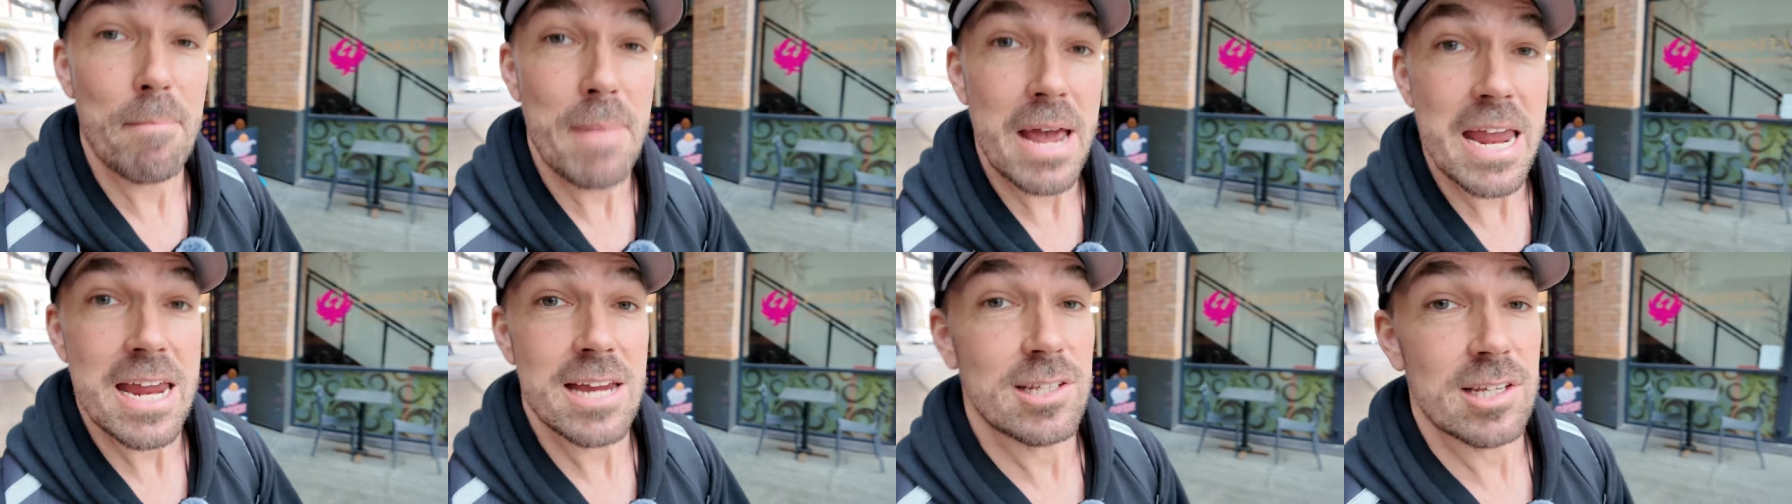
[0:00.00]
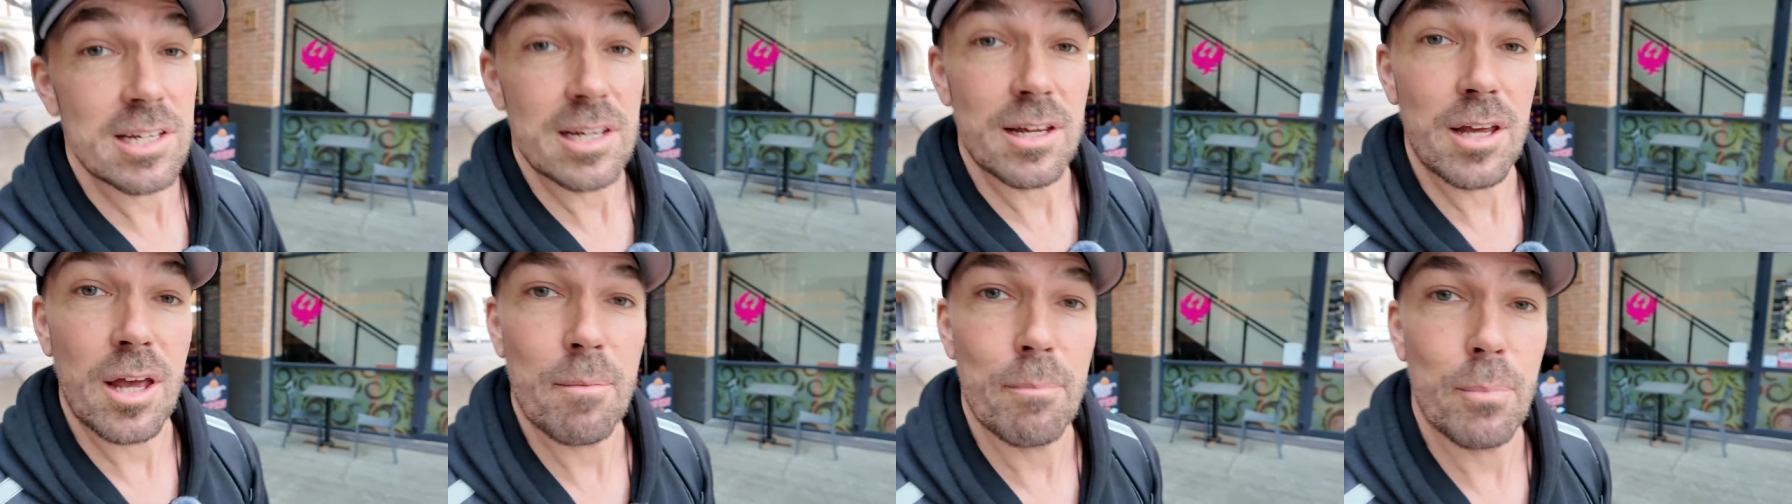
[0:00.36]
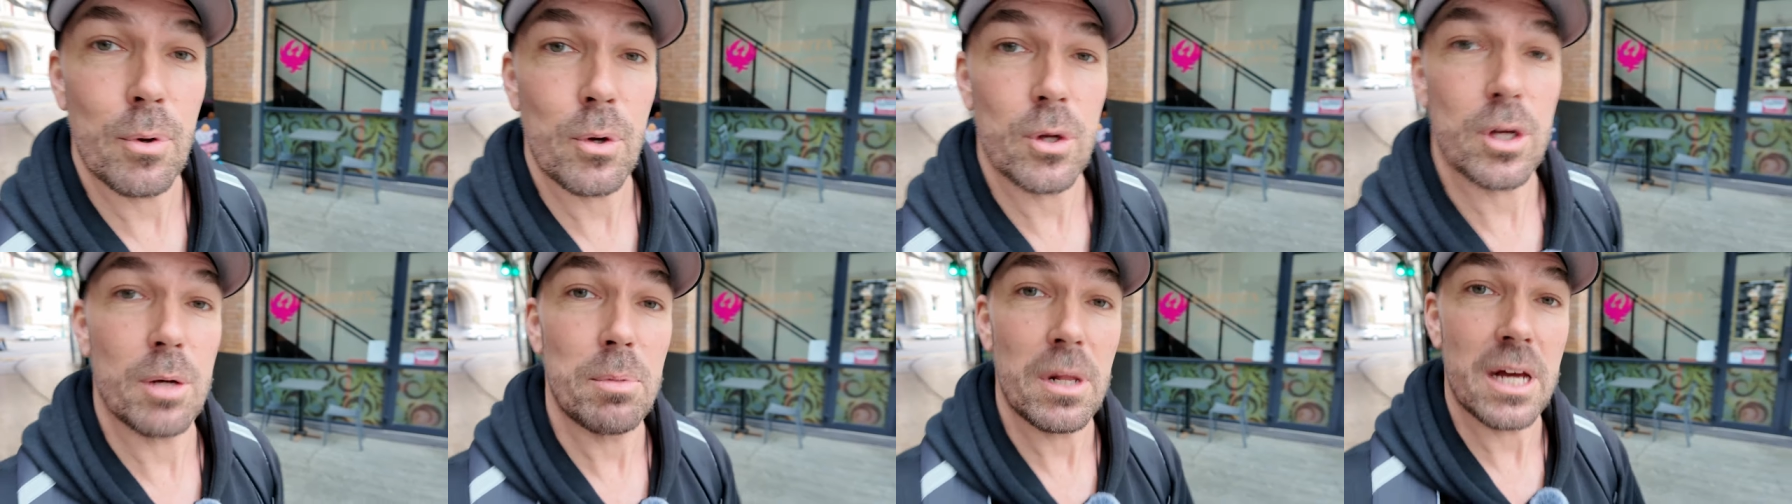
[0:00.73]
amazing
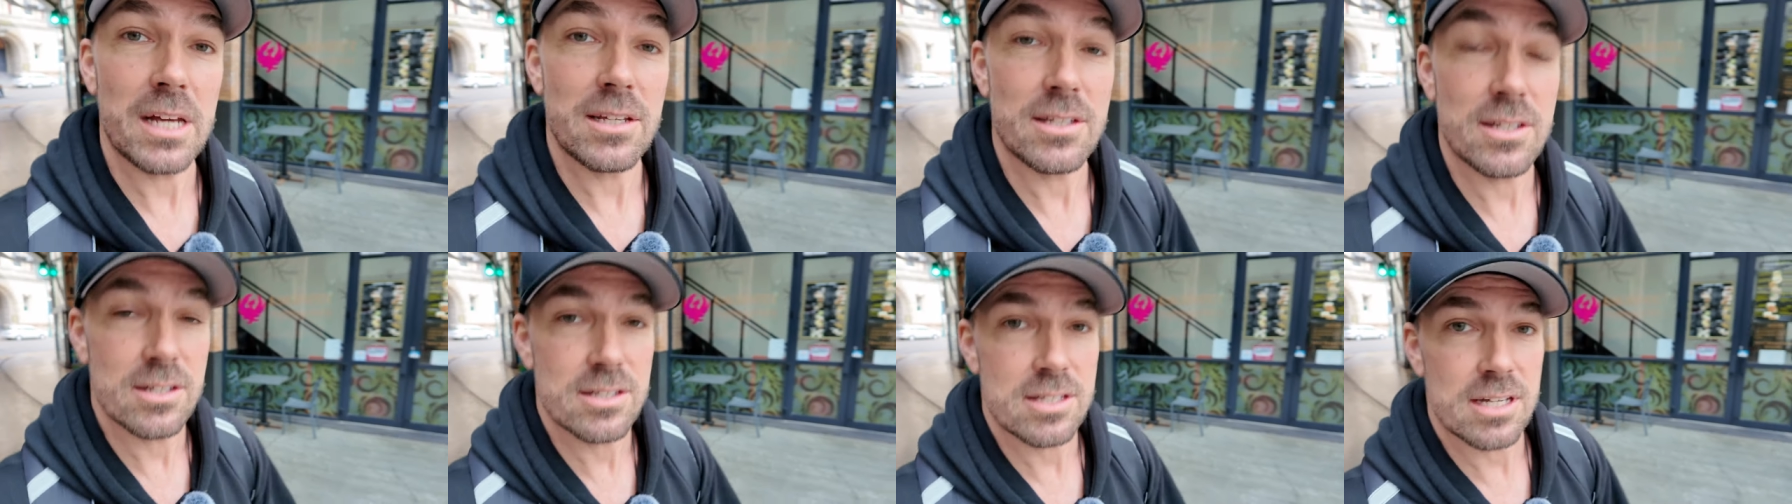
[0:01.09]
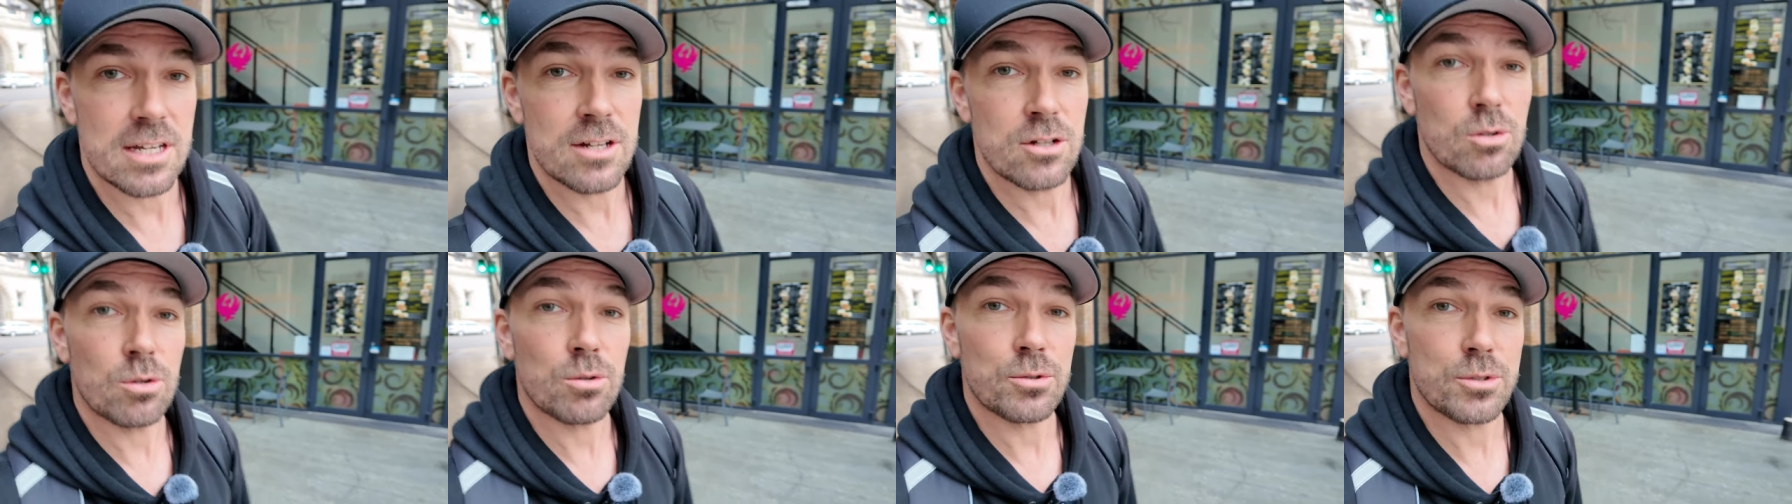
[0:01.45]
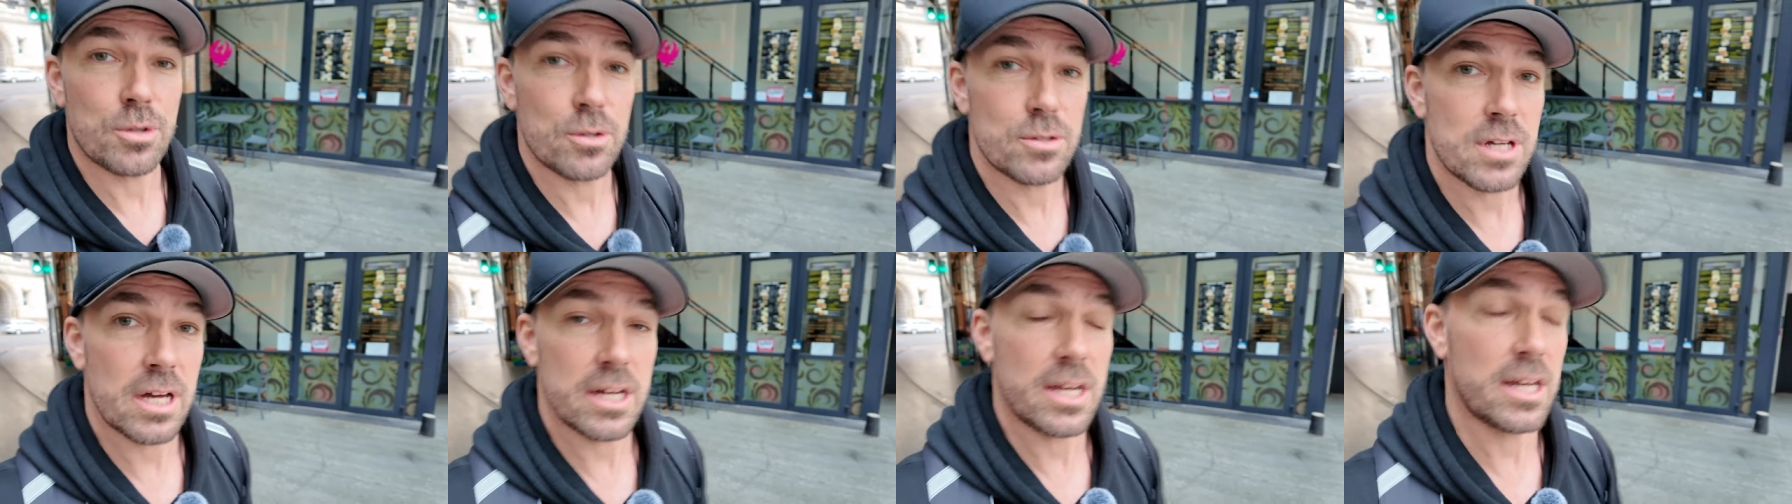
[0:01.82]
burger places in
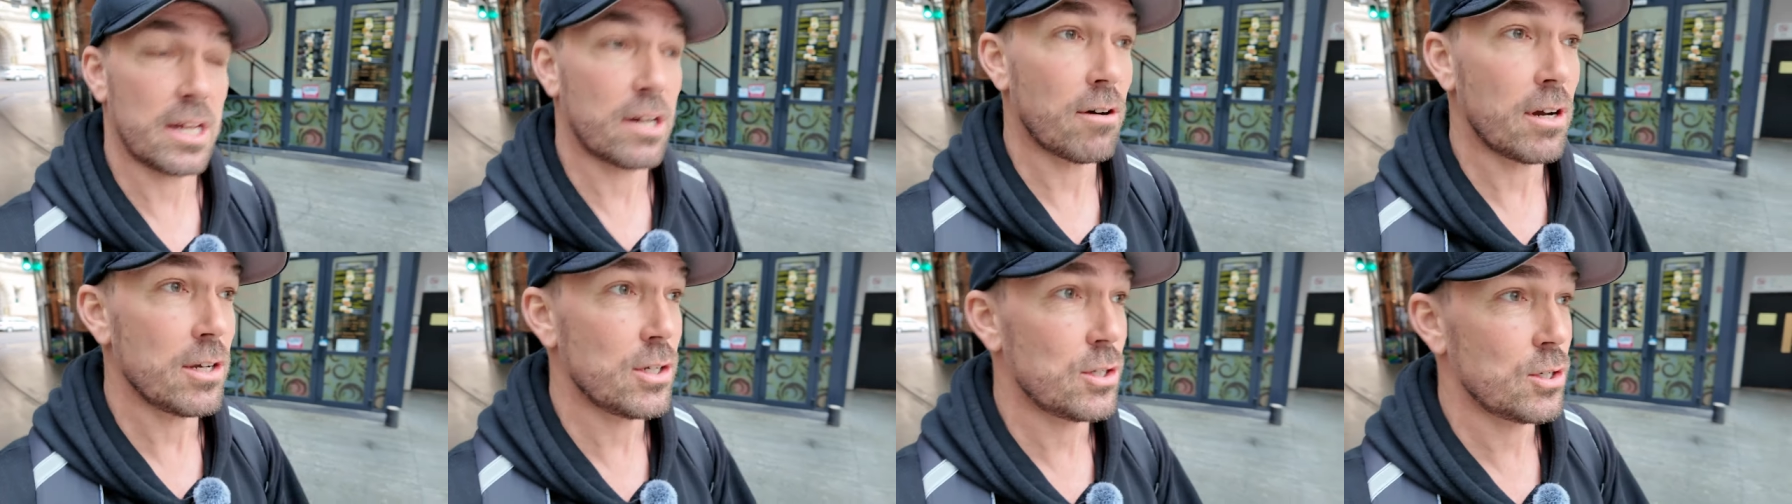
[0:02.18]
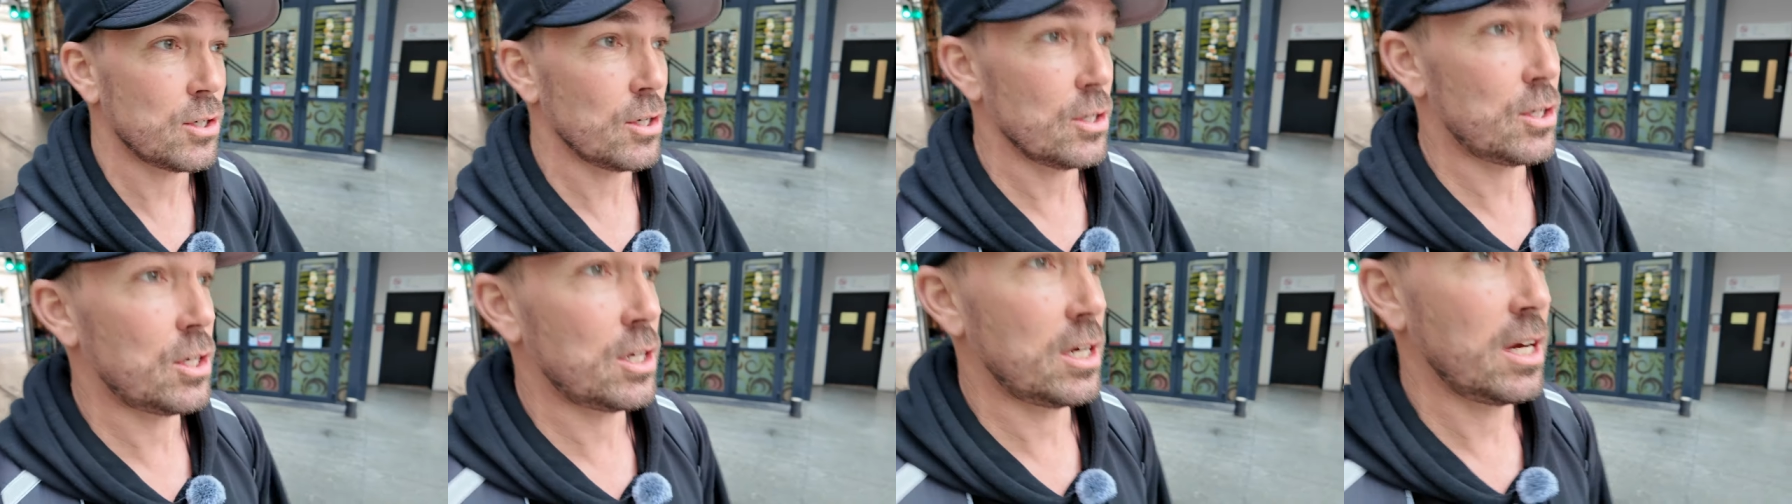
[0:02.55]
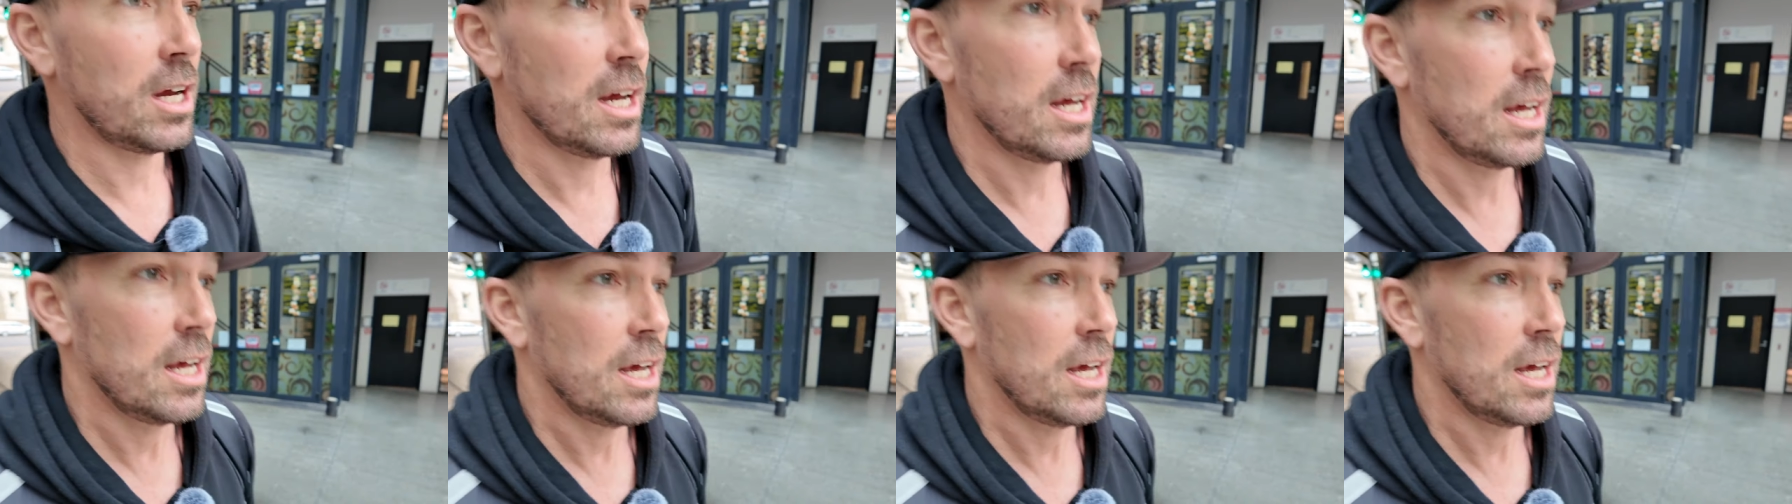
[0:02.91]
Ōtautahi, Christchurch.